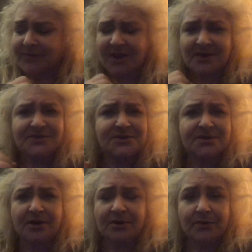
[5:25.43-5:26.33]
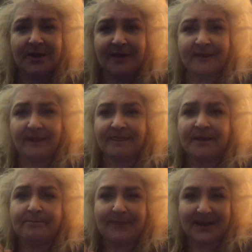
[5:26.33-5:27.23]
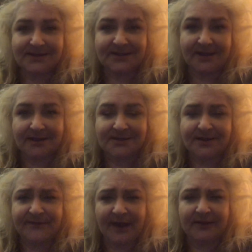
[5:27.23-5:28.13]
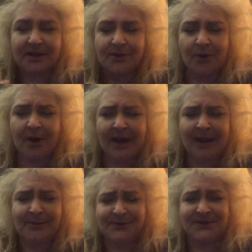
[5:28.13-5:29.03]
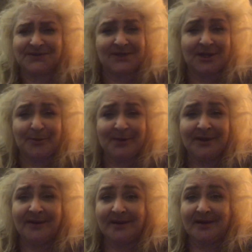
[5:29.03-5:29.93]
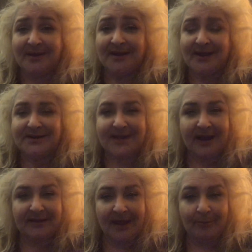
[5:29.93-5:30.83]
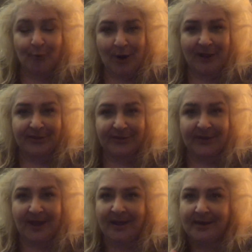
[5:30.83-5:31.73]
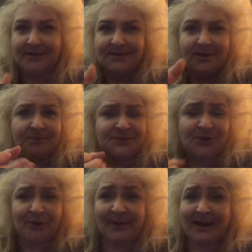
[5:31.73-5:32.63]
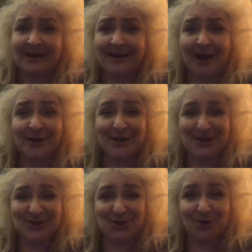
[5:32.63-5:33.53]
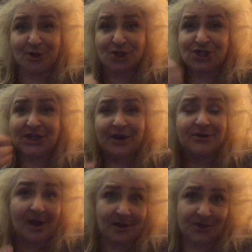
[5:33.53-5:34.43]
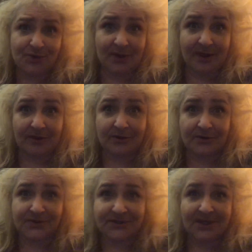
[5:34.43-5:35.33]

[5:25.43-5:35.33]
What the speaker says: Start with the basics, the fact that you are able to sit up and take that breath and absorb any knowledge or share knowledge with others.